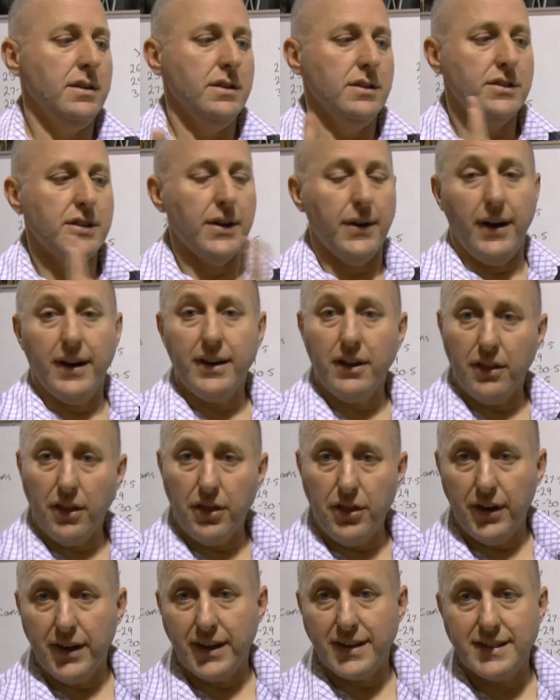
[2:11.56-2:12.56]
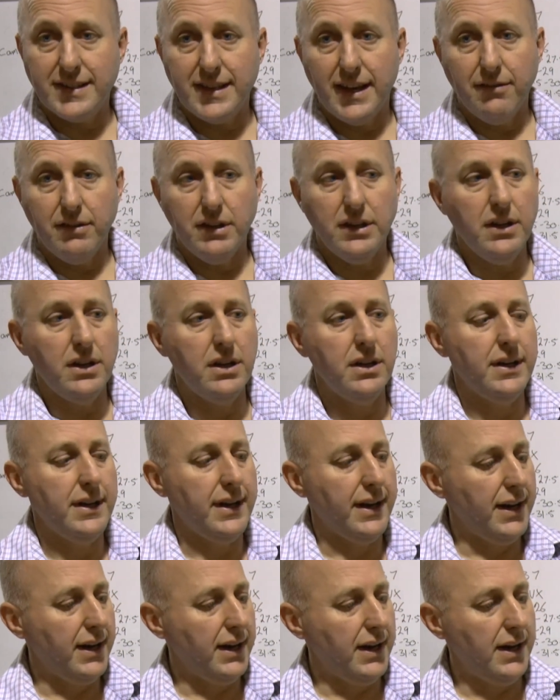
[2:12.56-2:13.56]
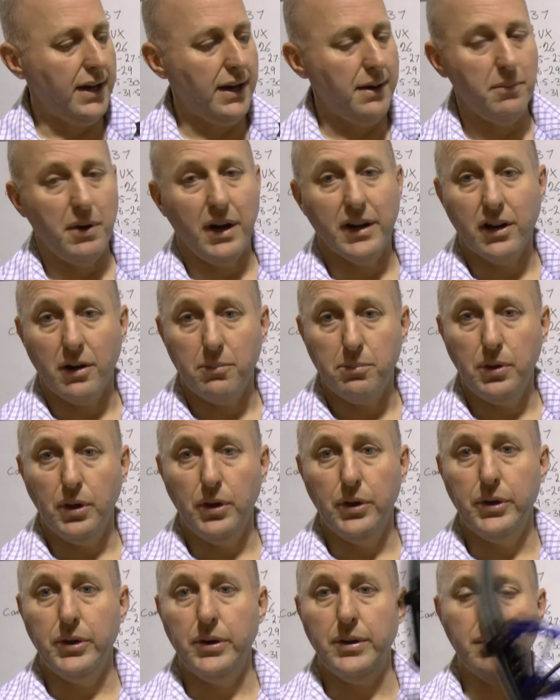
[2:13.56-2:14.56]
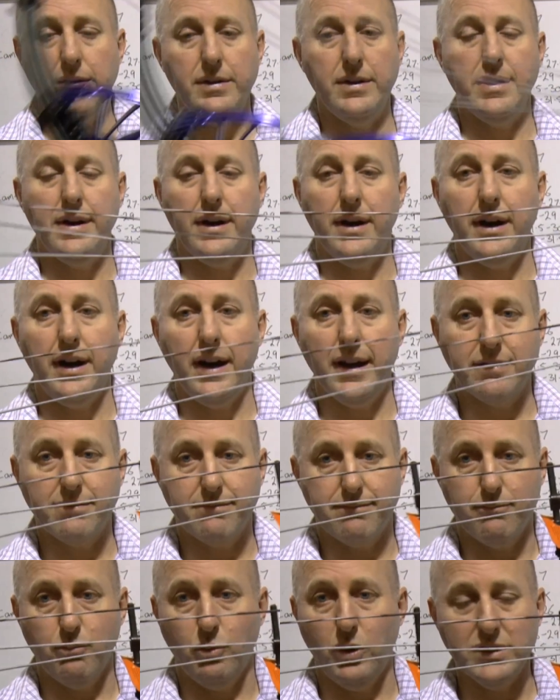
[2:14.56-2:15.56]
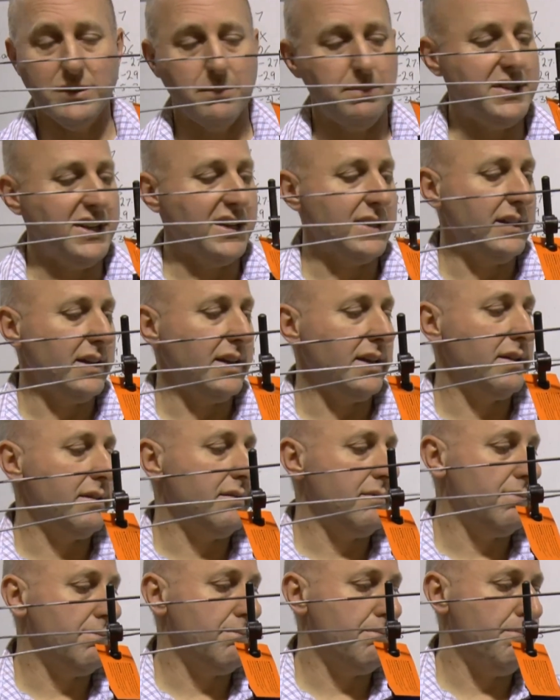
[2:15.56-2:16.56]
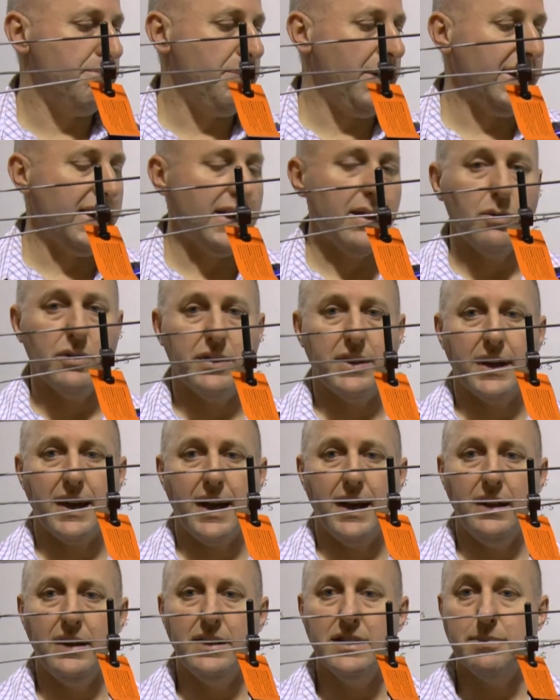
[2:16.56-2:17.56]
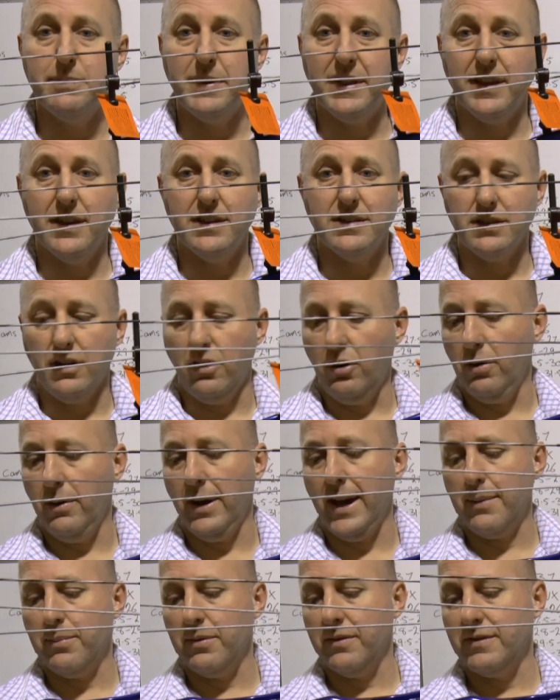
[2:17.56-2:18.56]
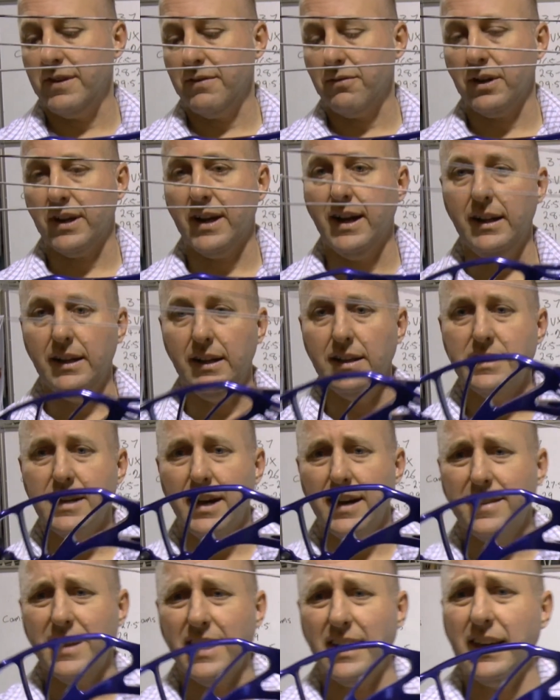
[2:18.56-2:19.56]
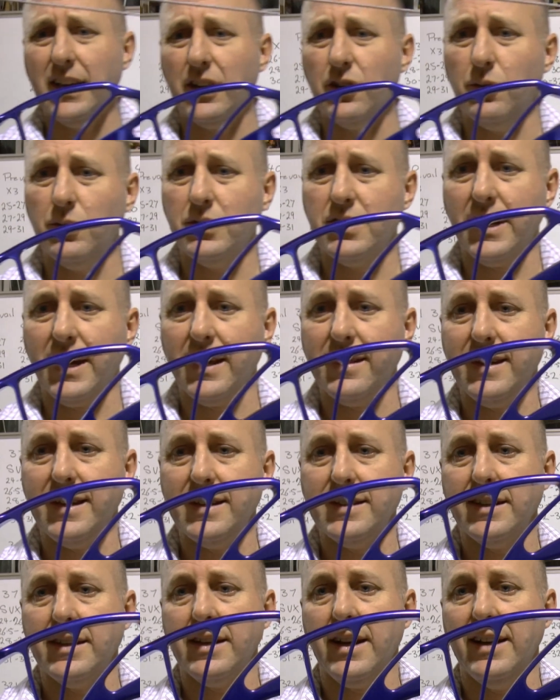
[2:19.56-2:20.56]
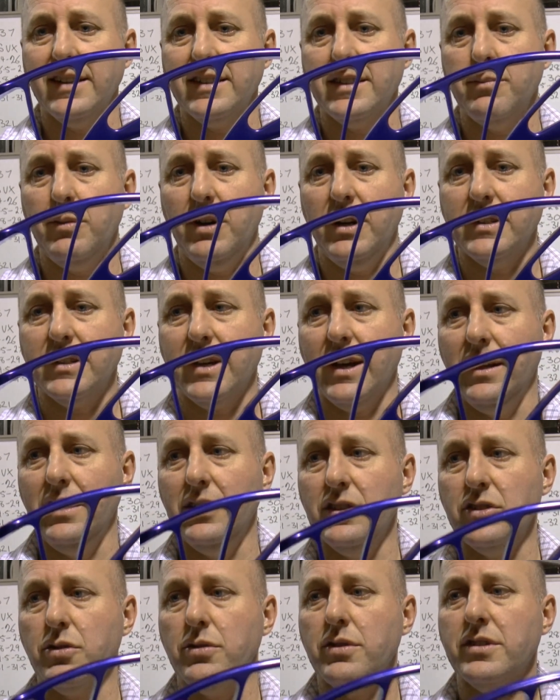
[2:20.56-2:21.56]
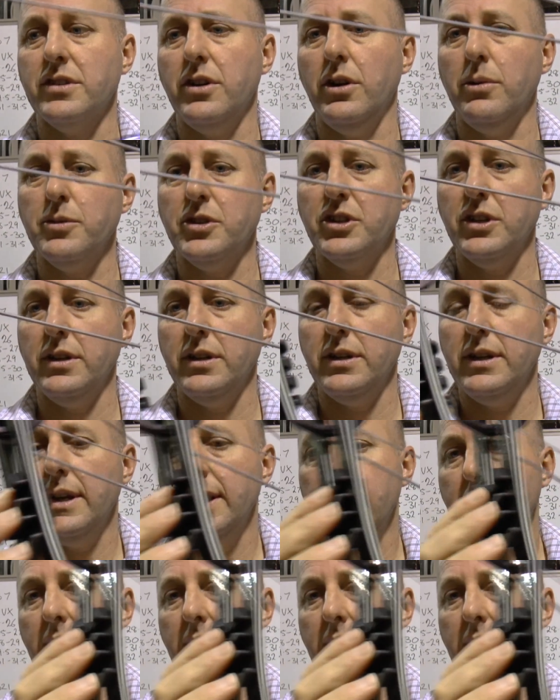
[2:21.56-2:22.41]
So I got the 37, I got blue. I wasn't particularly picky with the colors, but there's a whole heap of different colors. I think you can also get these in customized colors or as an option.